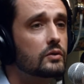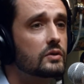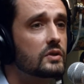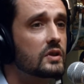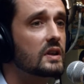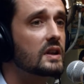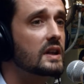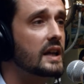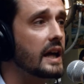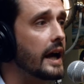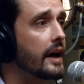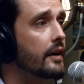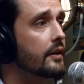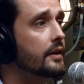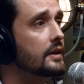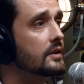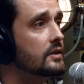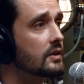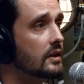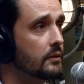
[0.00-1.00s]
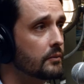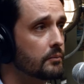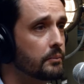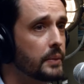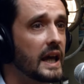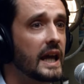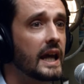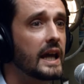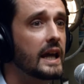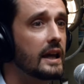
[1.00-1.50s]
to the garage and
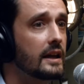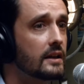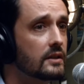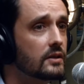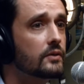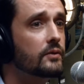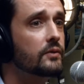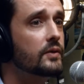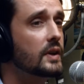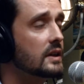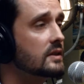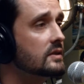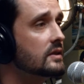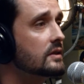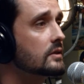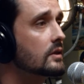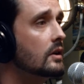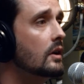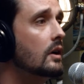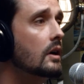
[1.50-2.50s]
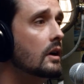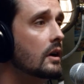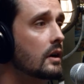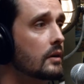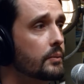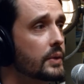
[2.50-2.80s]
pay to fix his car